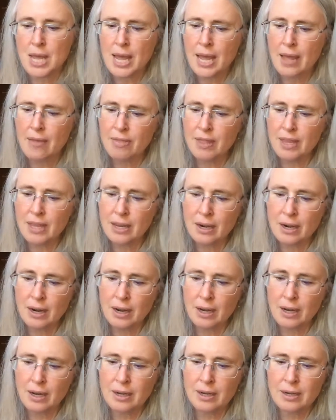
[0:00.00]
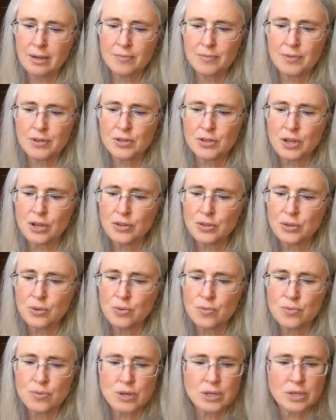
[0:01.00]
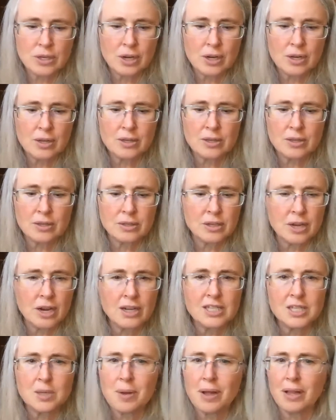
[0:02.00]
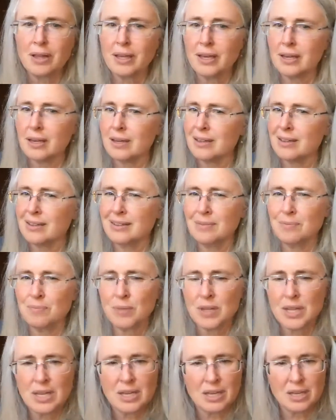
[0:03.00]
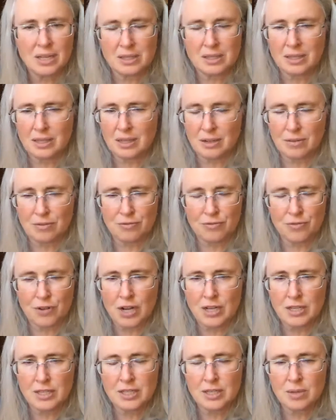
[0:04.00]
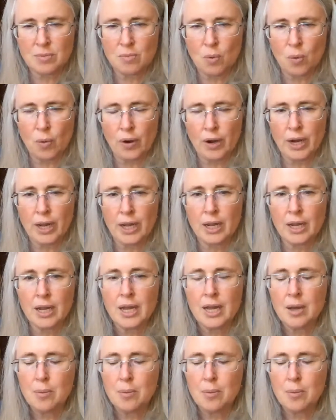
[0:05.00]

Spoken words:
And then there's also, it talks about it's like a frosty morning,